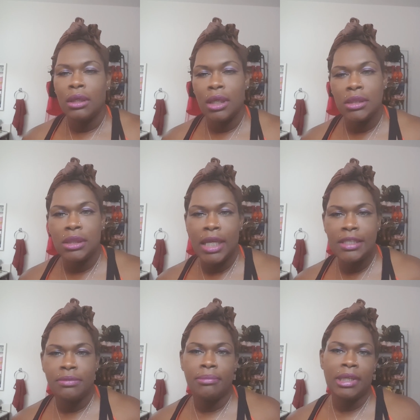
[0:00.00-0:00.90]
cut the
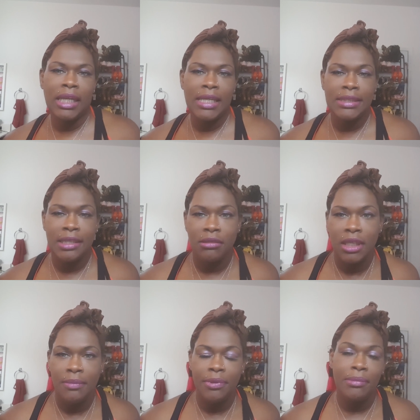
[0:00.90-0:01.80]
lace with my glasses on,
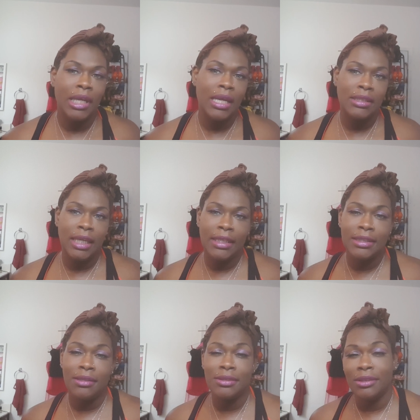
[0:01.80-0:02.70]
then put my
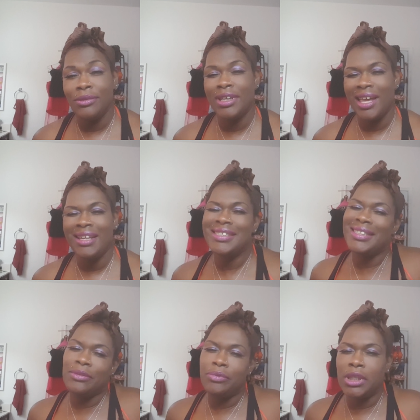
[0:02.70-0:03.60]
contacts on so you kind of
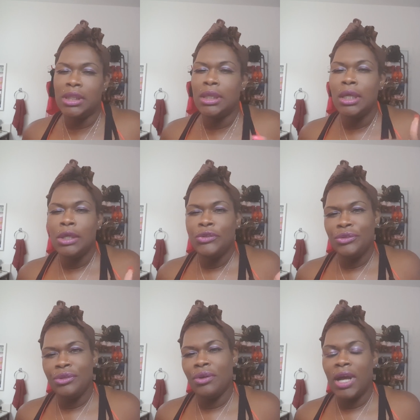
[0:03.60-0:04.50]
see really,
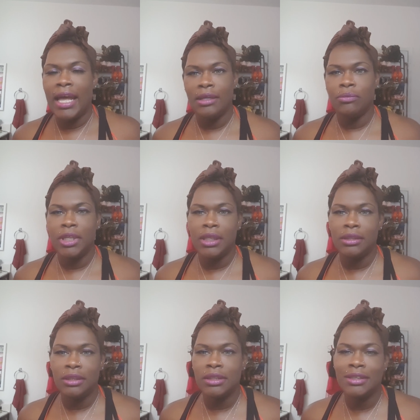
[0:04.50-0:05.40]
you know, how the wig looks.